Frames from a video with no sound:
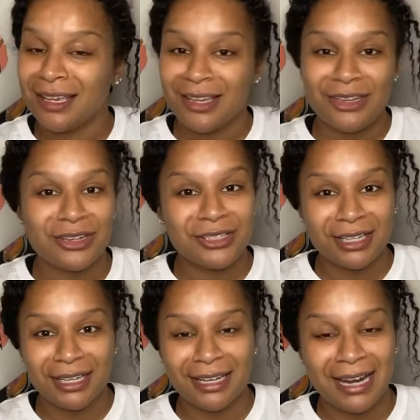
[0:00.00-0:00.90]
you're
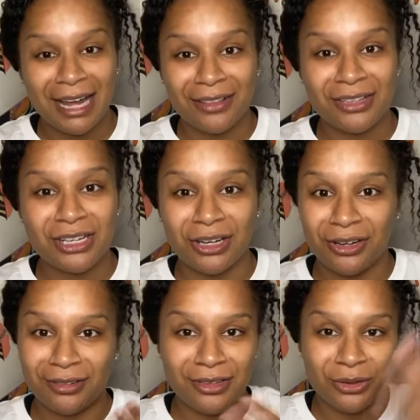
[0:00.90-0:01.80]
done and out of
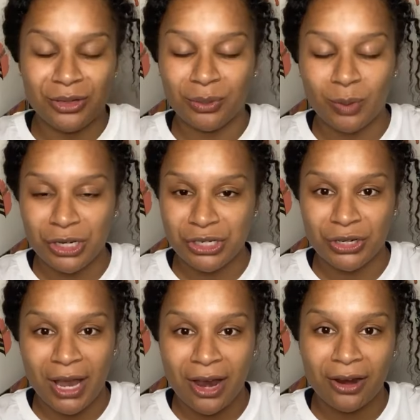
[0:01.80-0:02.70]
the, done washing her
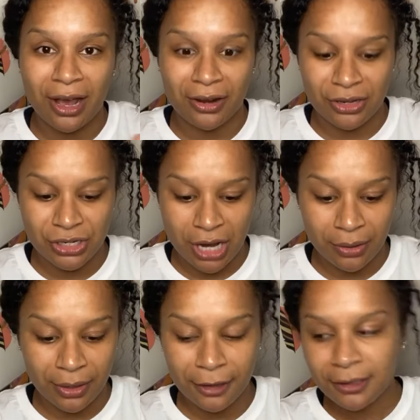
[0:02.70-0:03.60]
hair out of the
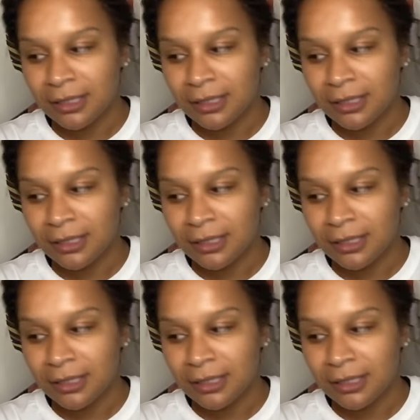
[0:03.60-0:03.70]
shower.